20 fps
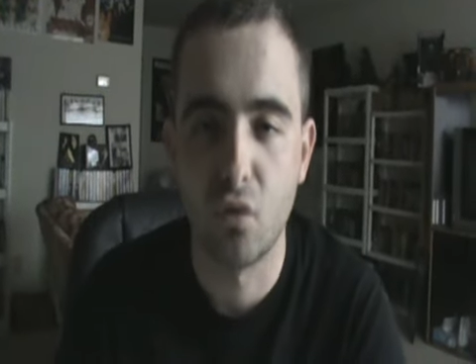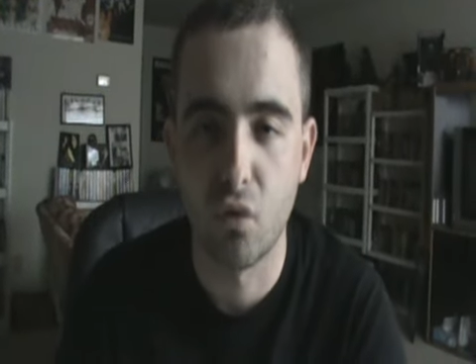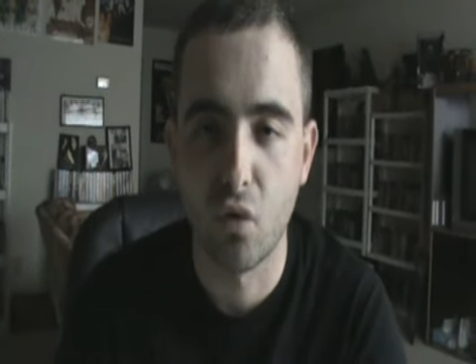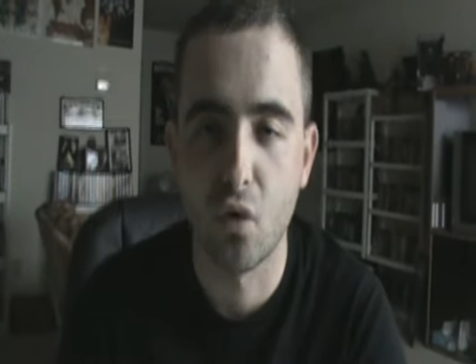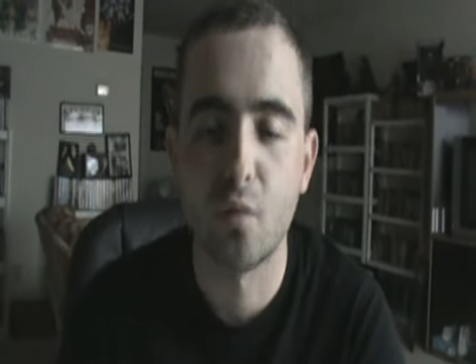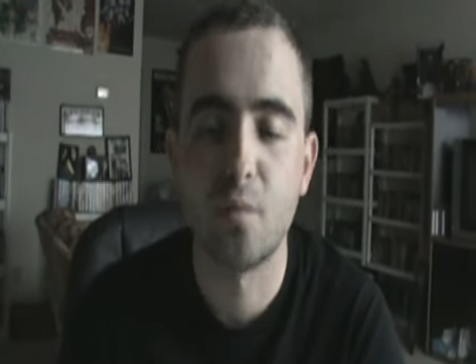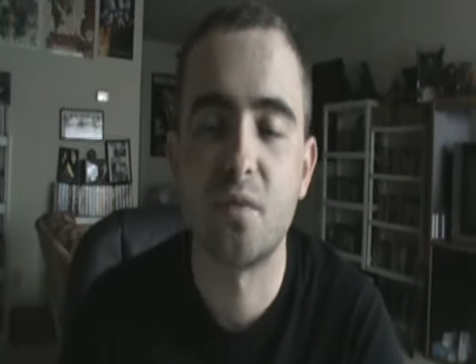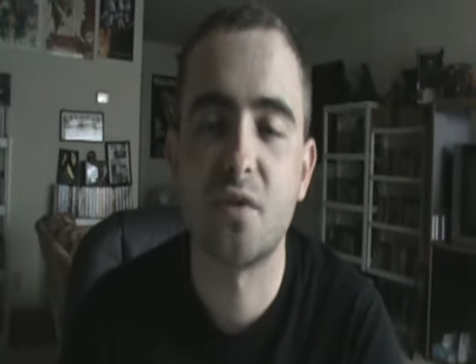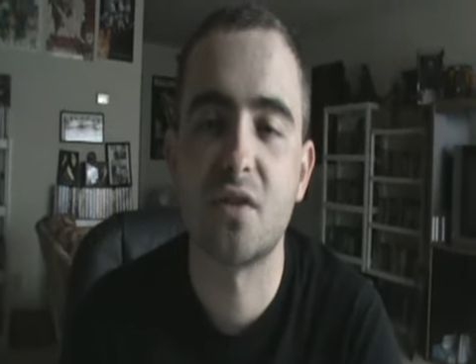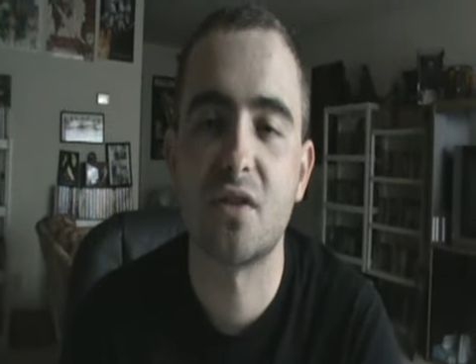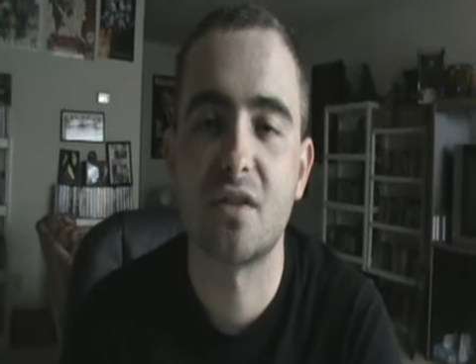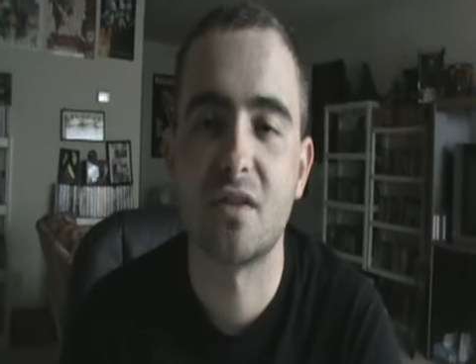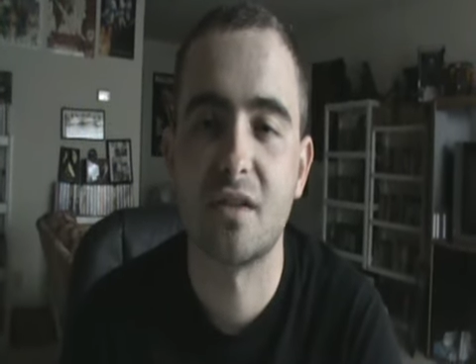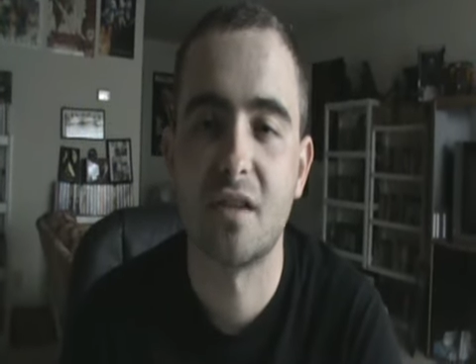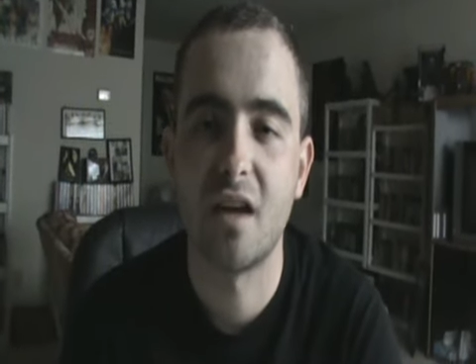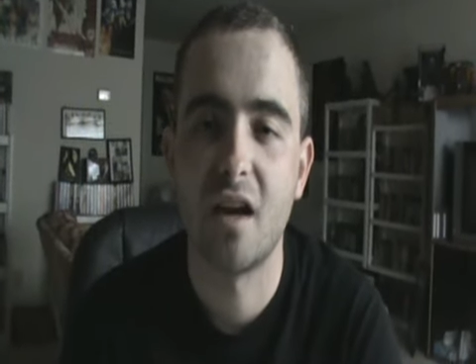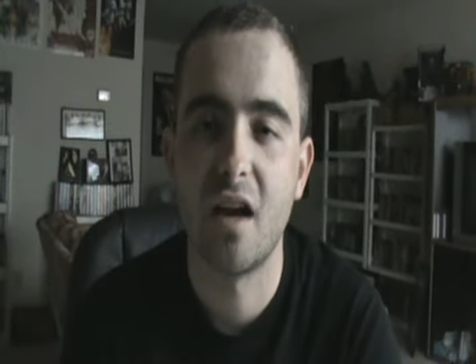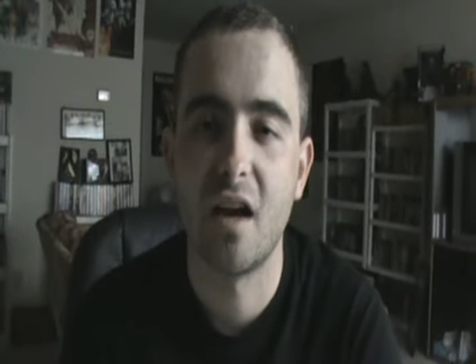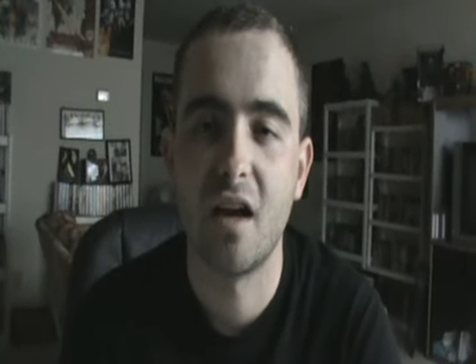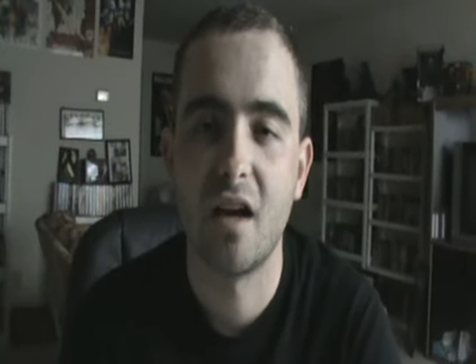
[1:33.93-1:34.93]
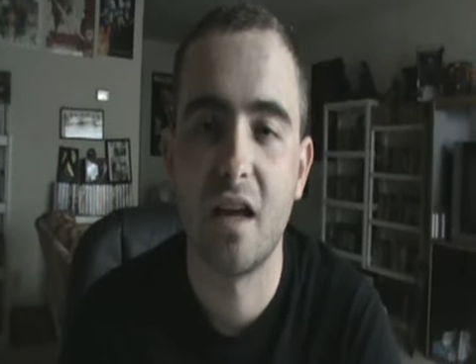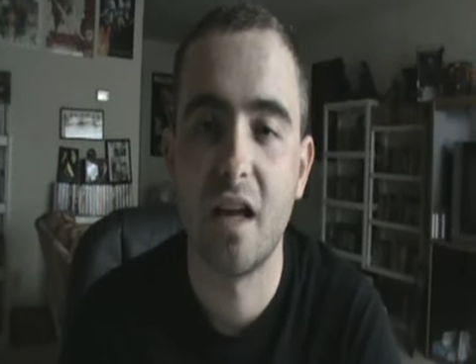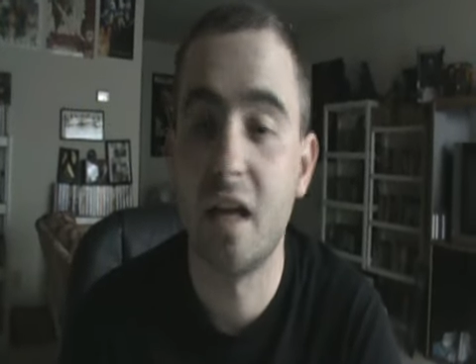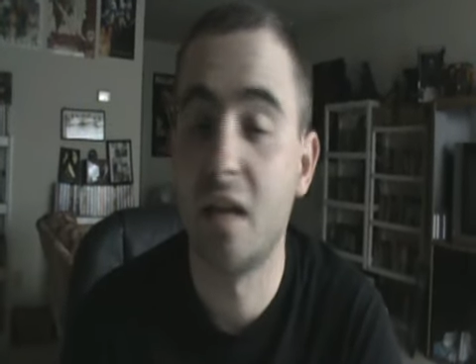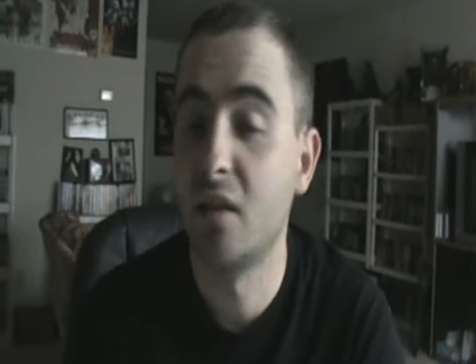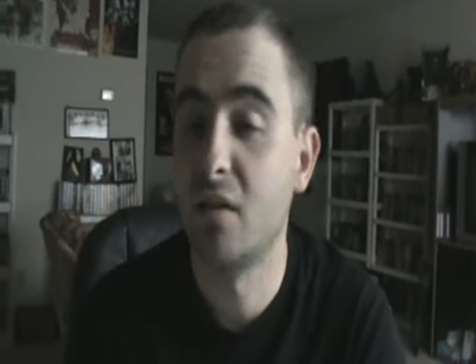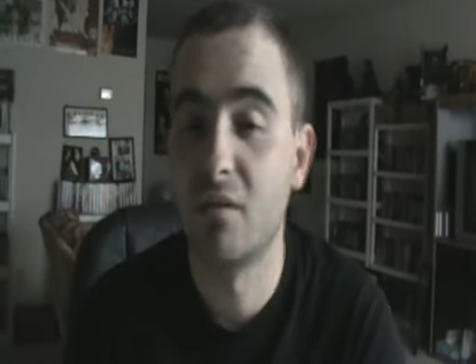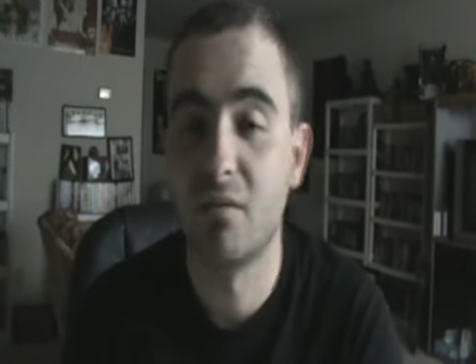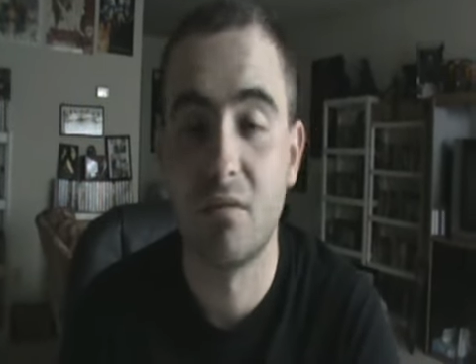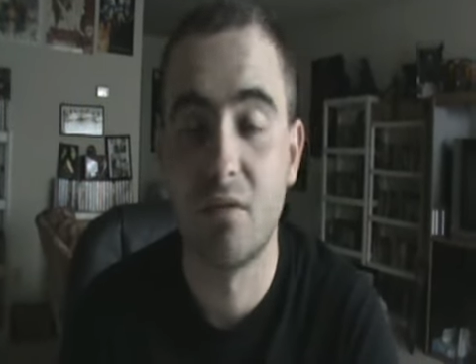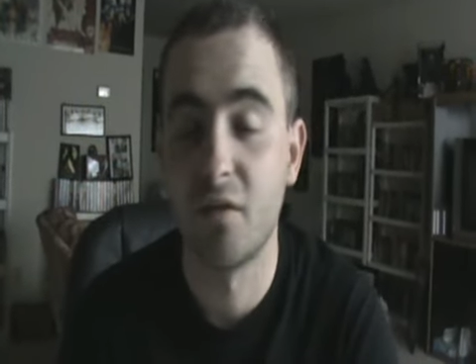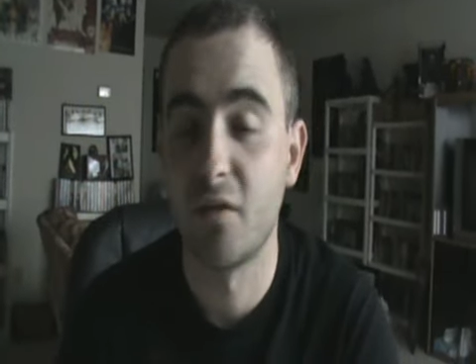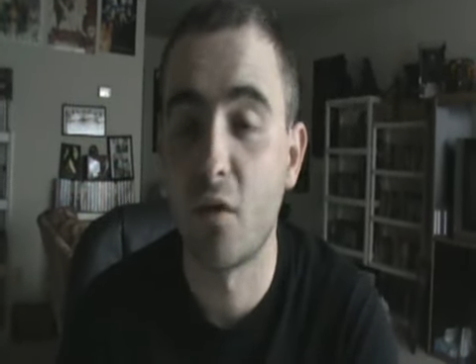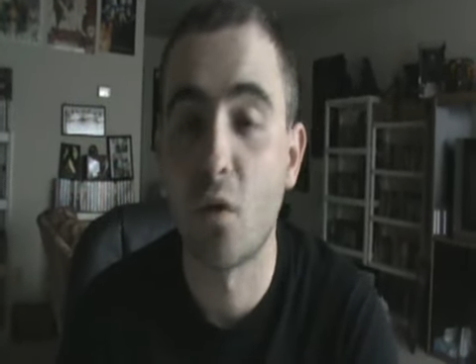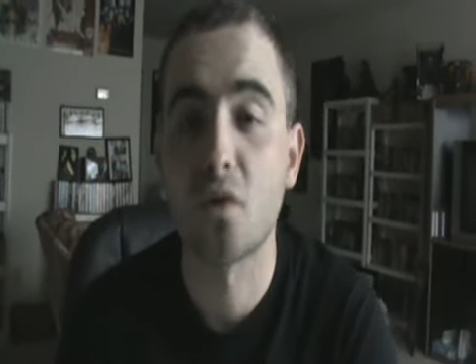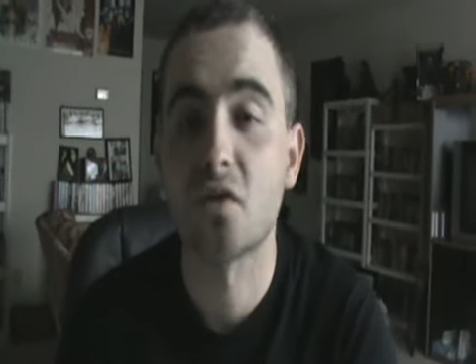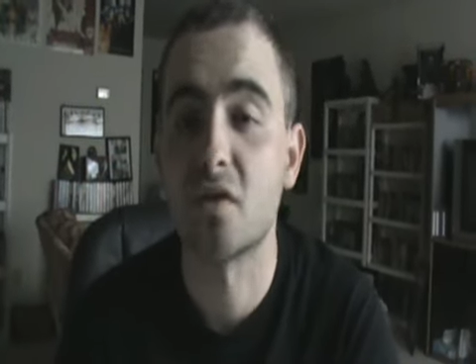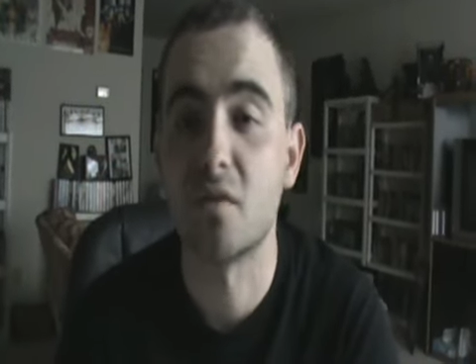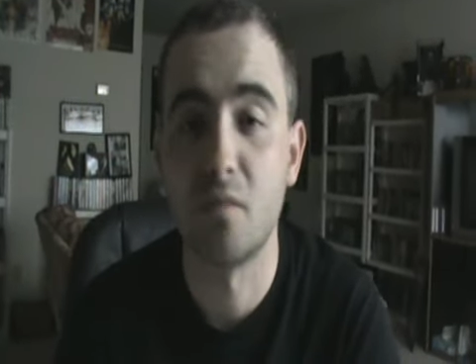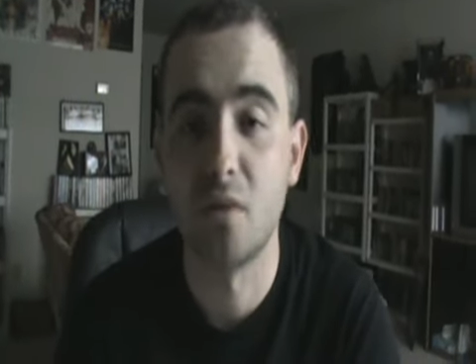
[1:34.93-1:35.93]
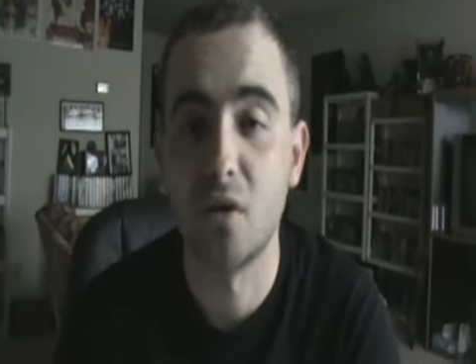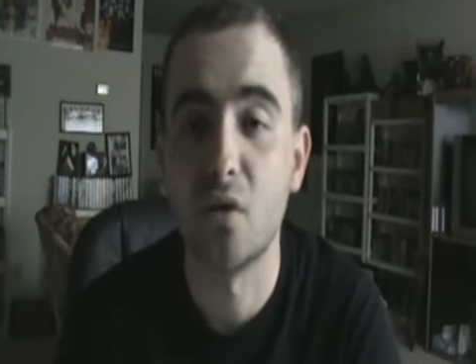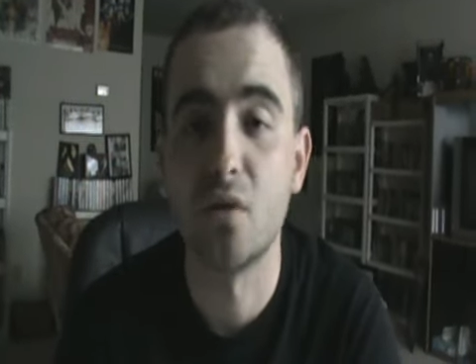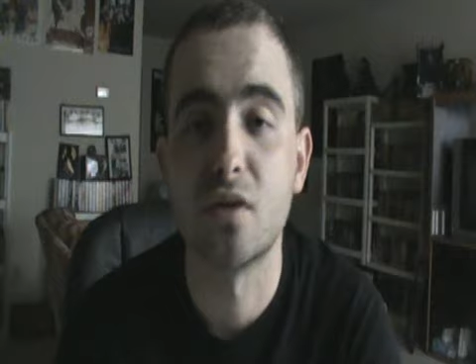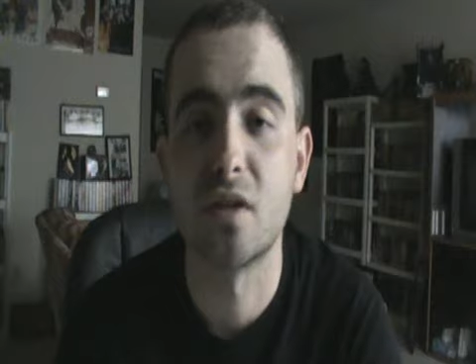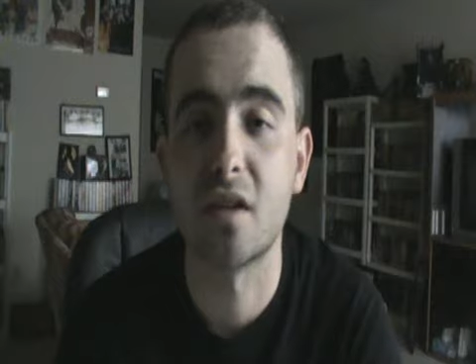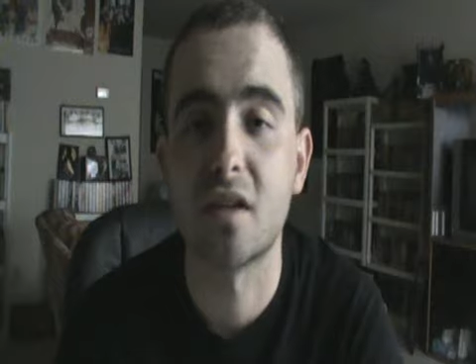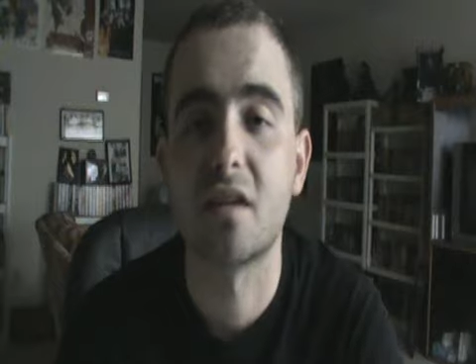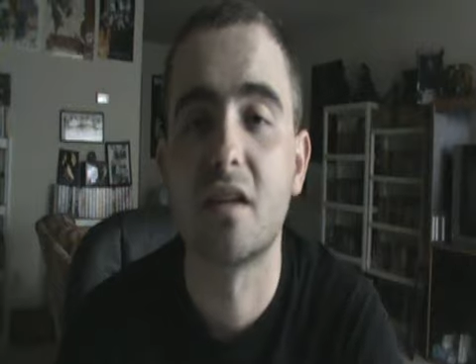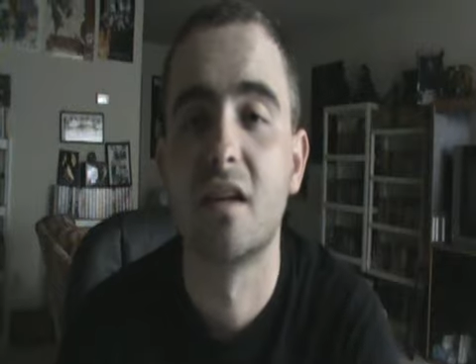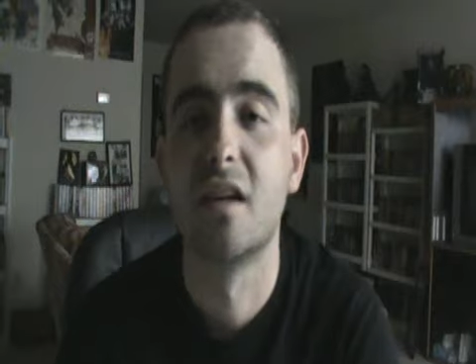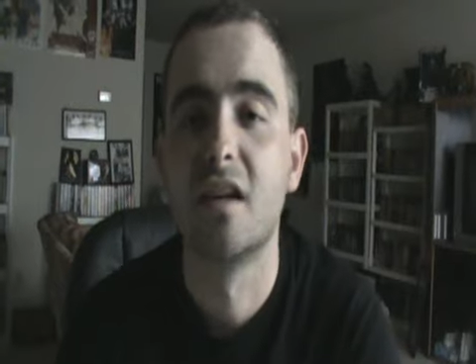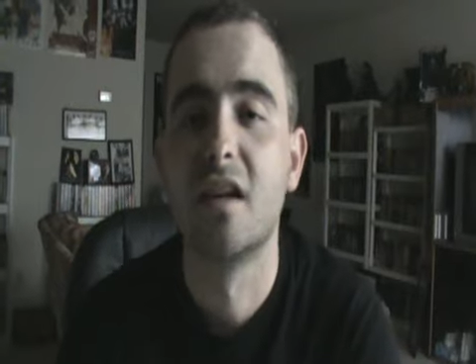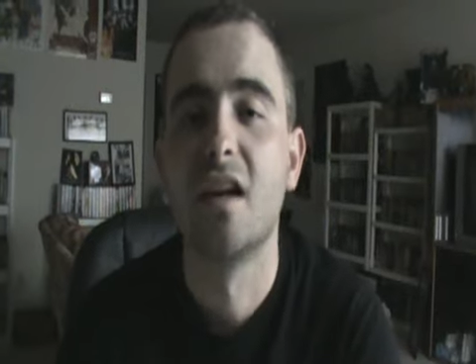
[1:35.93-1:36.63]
groups in the force of music.